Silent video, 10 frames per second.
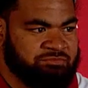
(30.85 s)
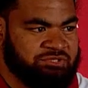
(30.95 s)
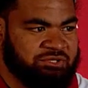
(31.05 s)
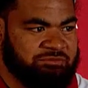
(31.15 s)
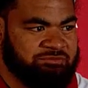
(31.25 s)

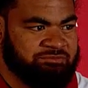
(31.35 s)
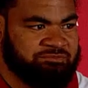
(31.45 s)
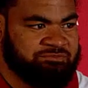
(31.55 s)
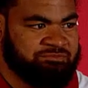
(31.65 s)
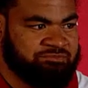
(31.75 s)
So.
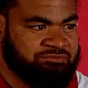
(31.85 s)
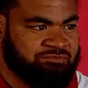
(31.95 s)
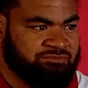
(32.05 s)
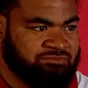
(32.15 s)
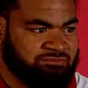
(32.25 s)
How much
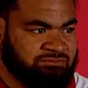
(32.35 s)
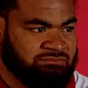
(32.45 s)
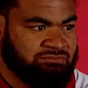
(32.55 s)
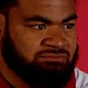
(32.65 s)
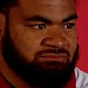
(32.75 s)
did
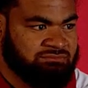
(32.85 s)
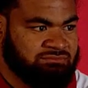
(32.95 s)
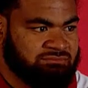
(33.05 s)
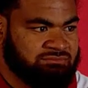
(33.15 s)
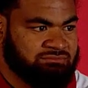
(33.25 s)
Samaje play
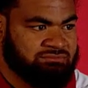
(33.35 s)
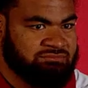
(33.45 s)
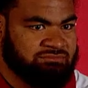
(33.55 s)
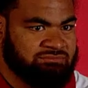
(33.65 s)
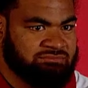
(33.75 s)
a part in
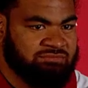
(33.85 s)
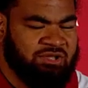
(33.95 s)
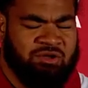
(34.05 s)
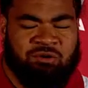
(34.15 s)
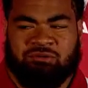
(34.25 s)
that?
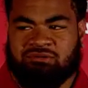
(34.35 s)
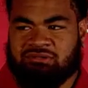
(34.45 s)
Oh,